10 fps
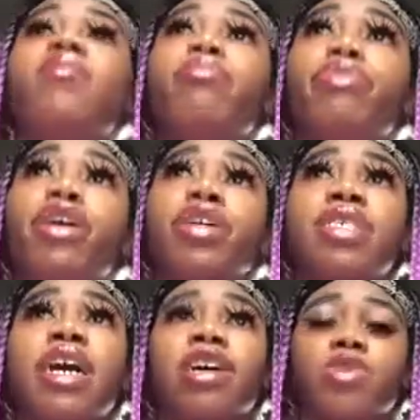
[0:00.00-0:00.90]
there are
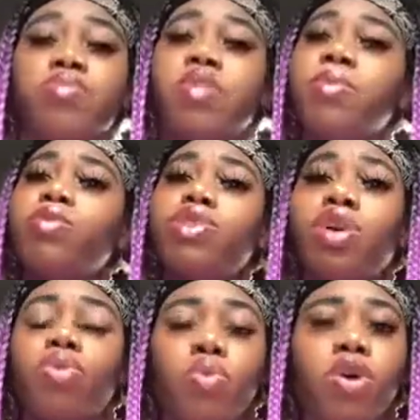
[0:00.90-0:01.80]
times when people
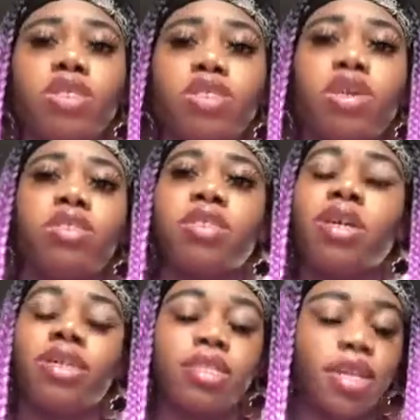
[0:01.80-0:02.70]
don't want to talk to the
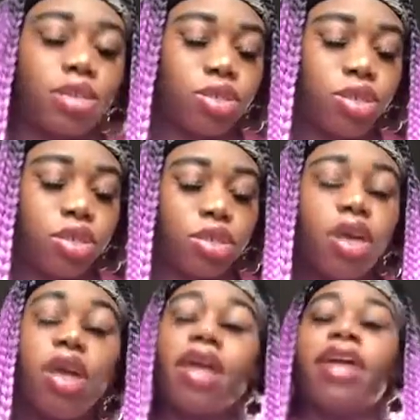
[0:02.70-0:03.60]
guidance
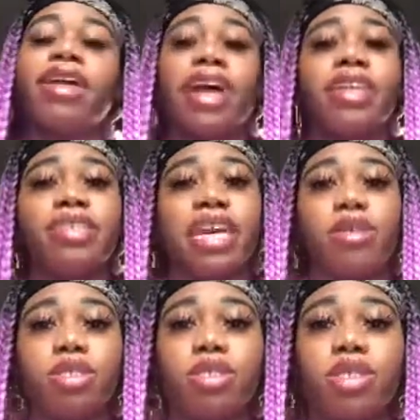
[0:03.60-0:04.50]

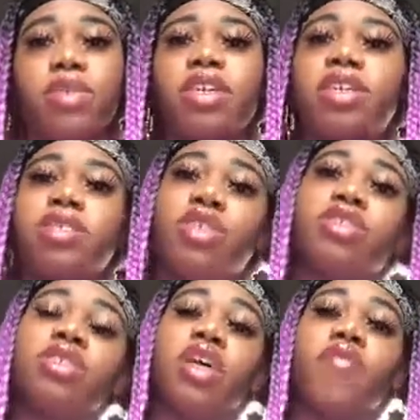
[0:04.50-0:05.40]
counselors because there's
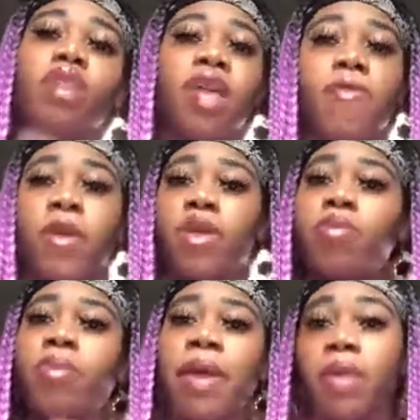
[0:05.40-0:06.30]
stuff in life that you
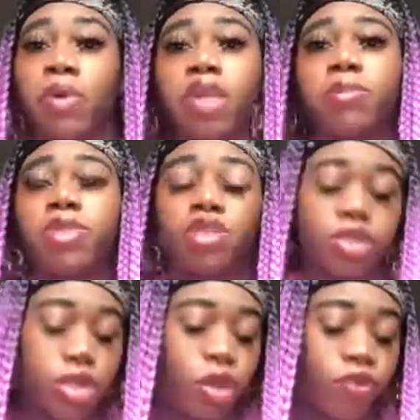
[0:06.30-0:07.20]
might want to keep to
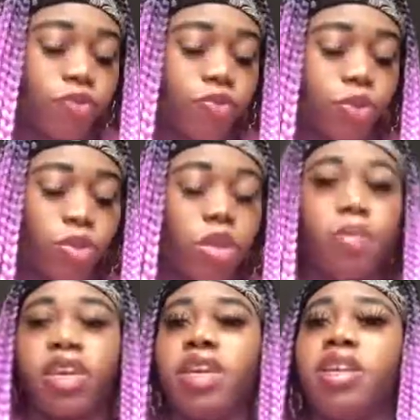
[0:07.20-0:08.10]
yourself
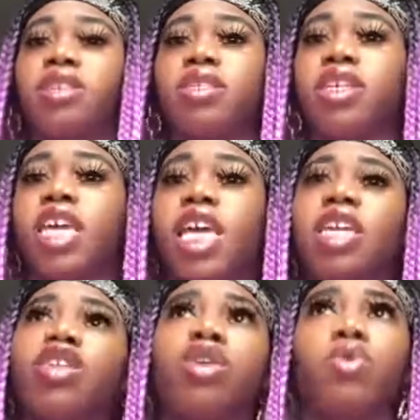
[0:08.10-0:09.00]
because
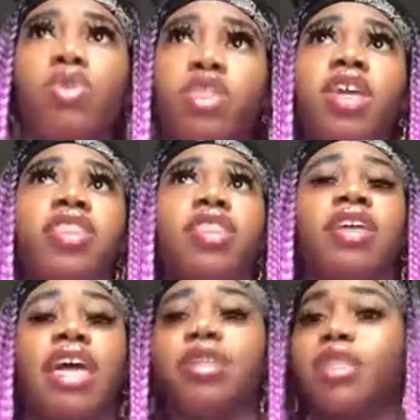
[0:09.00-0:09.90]
you think that the
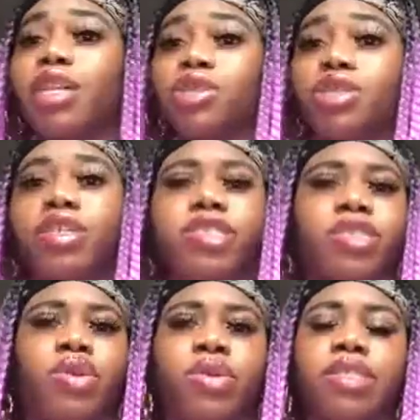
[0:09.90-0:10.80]
guidance counselor isn't
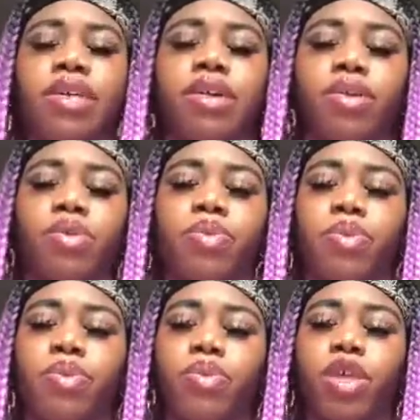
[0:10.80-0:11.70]
going to tell
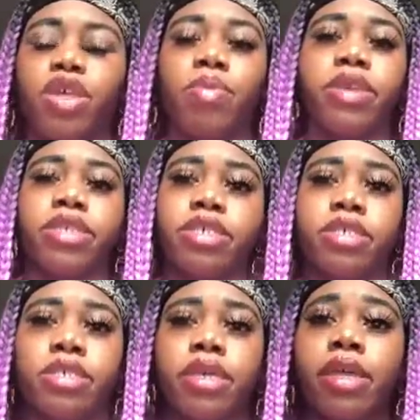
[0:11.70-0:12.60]
your
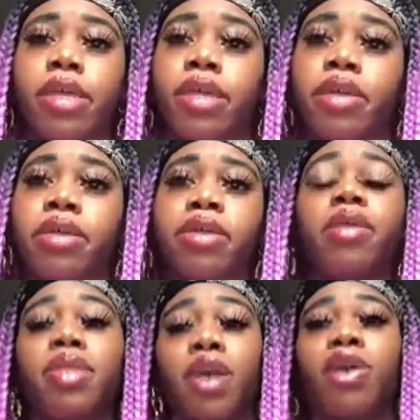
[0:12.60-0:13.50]
business.
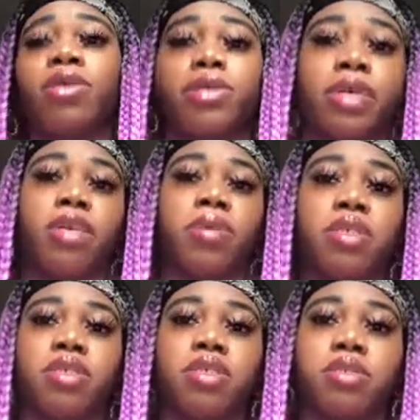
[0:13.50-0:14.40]
They are going to tell your
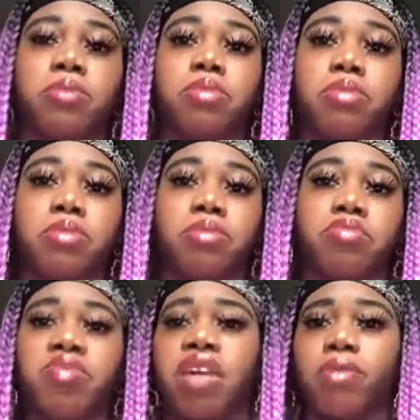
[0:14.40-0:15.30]
business.
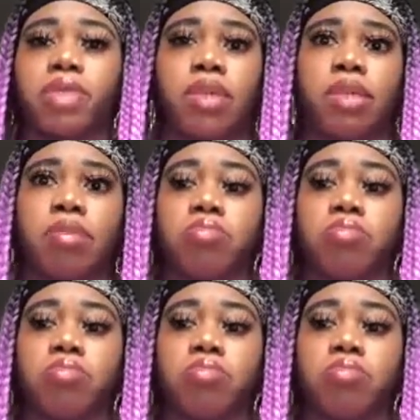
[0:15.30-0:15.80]
They're going to tell it